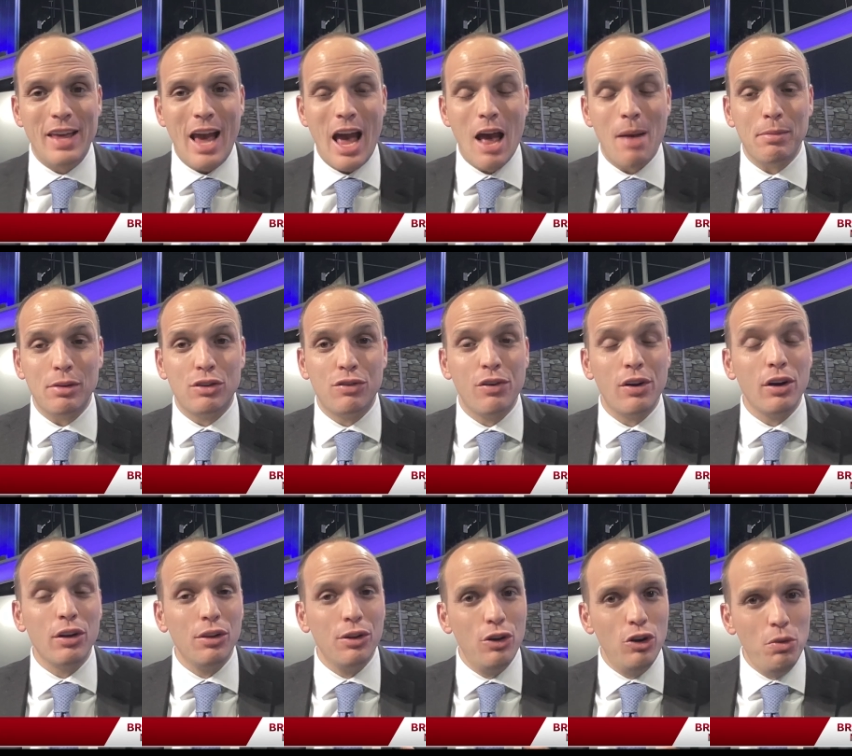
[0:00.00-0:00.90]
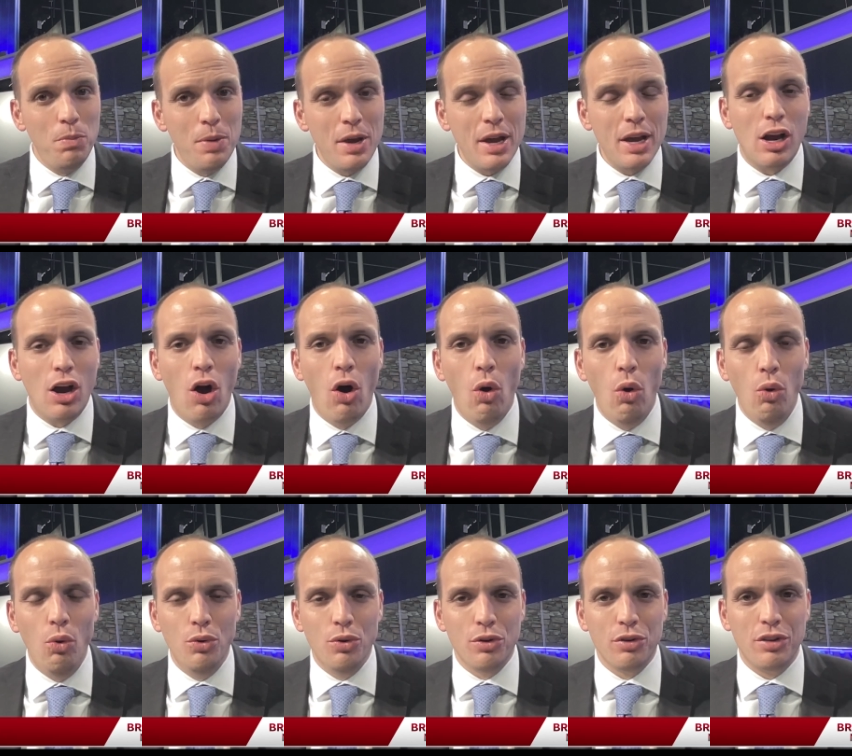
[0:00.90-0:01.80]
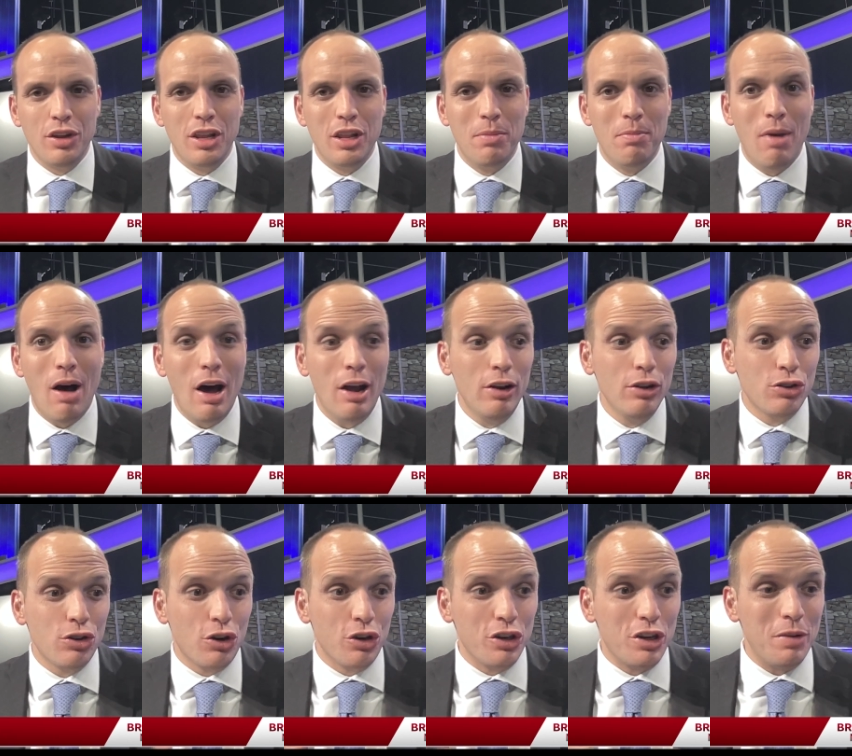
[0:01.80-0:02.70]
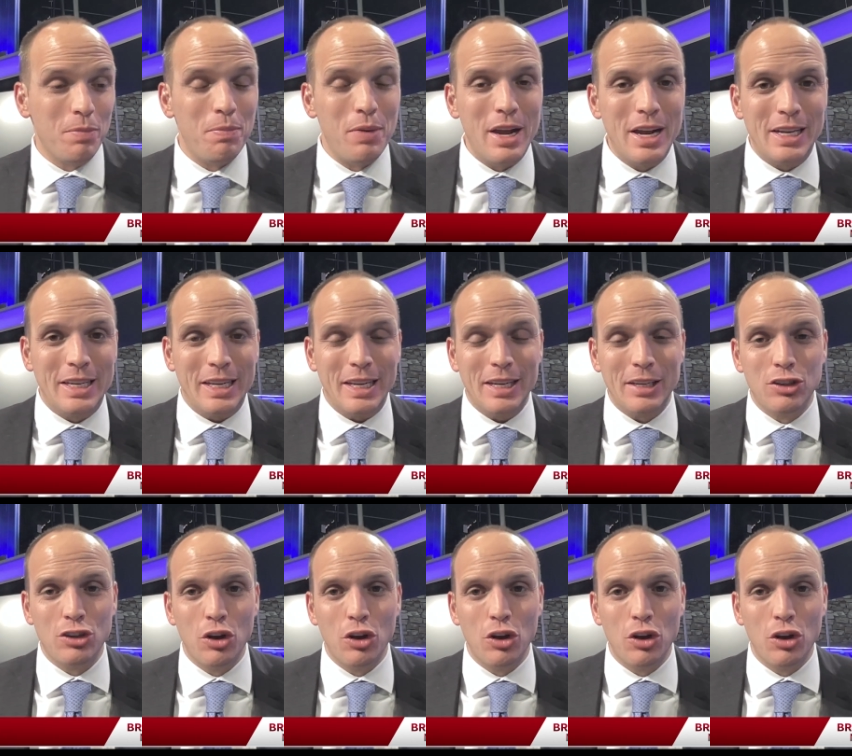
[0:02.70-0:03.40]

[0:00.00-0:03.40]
the atmosphere a little bit colder than the models are depicting.